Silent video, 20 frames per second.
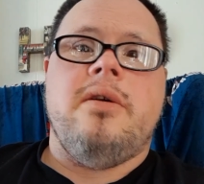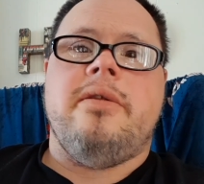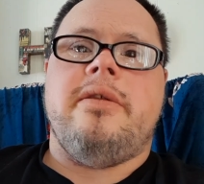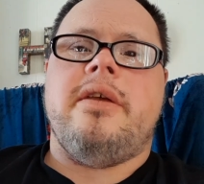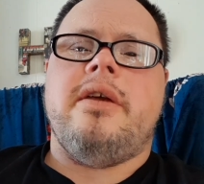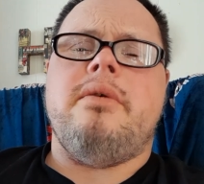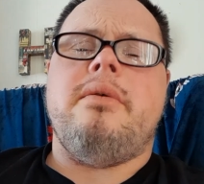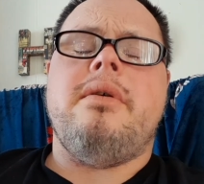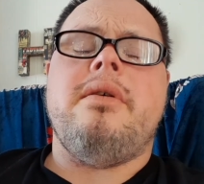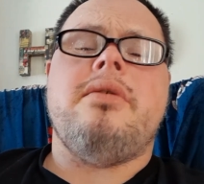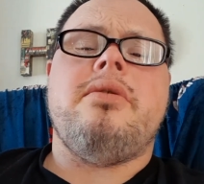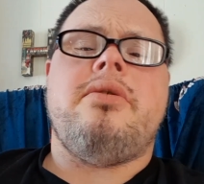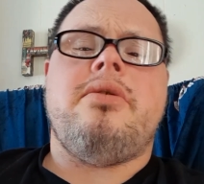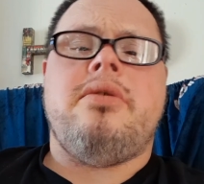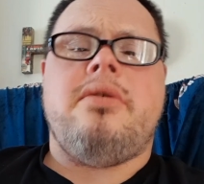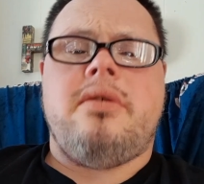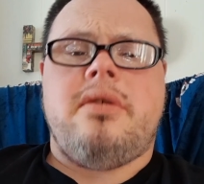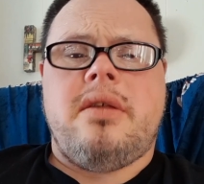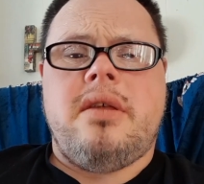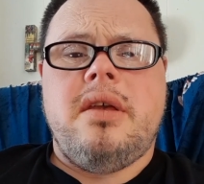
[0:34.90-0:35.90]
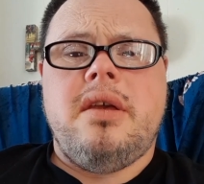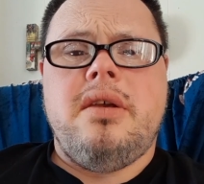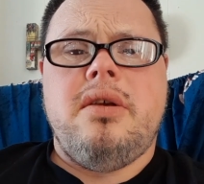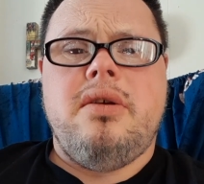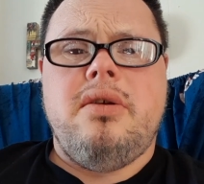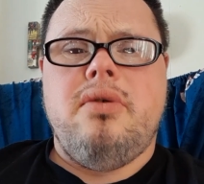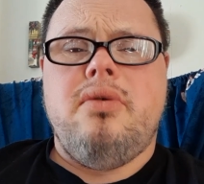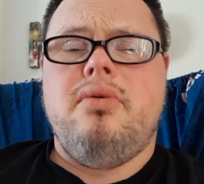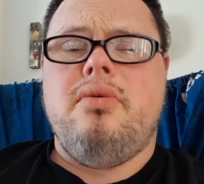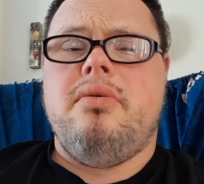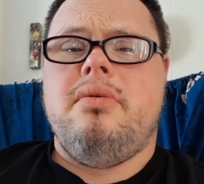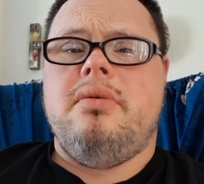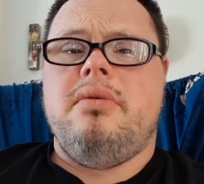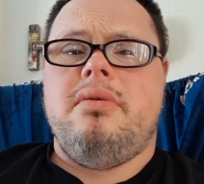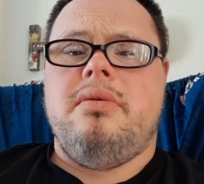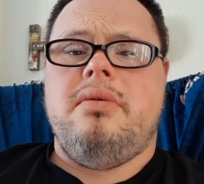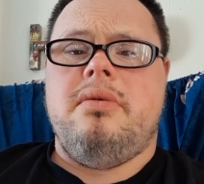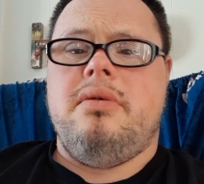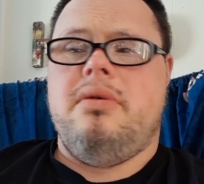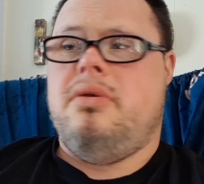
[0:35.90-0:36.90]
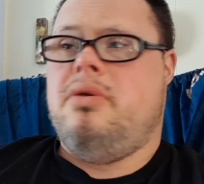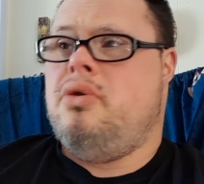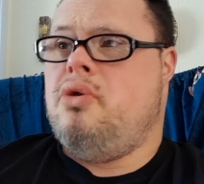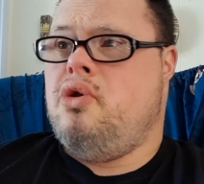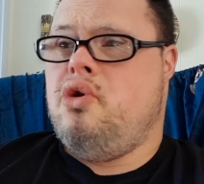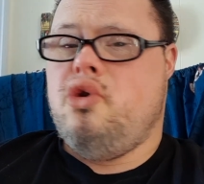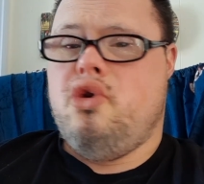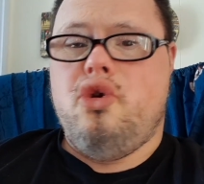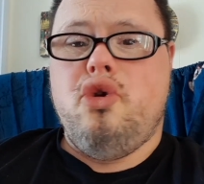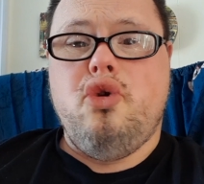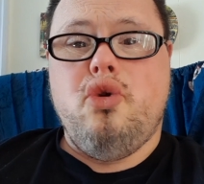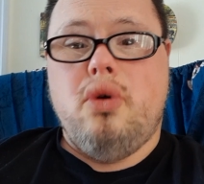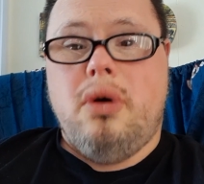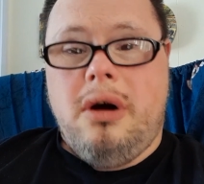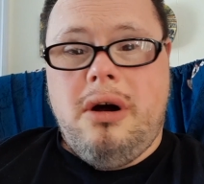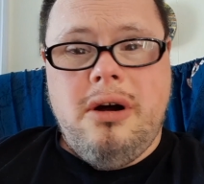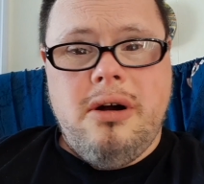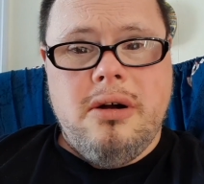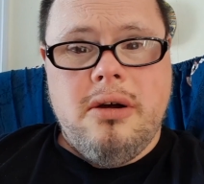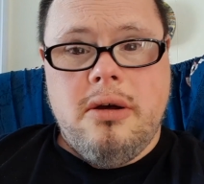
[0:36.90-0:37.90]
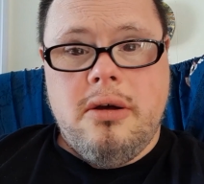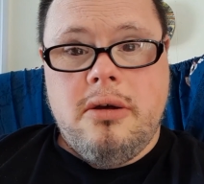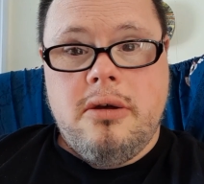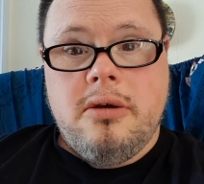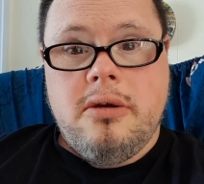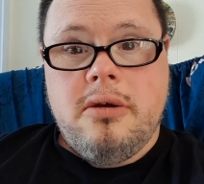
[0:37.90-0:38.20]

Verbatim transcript: They want to see you who you are.